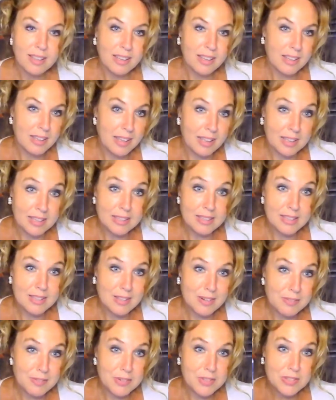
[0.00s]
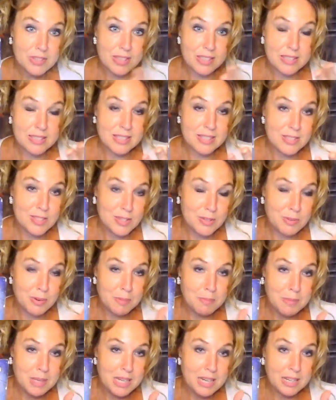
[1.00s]
And the universe says these two are
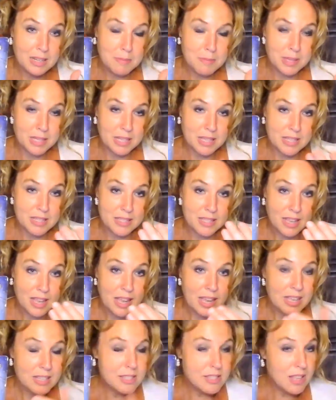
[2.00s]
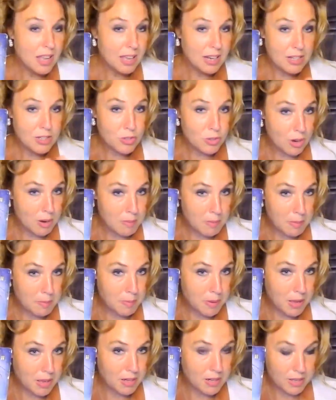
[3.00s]
meeting because it's not a trauma
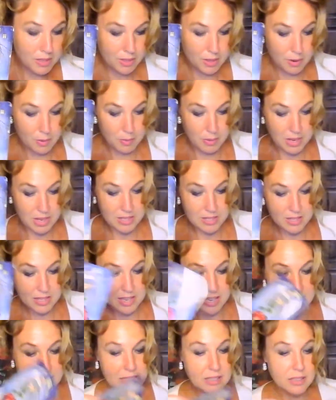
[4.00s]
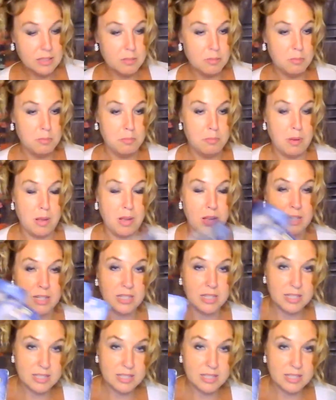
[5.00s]
bond, though. It's a heal bond.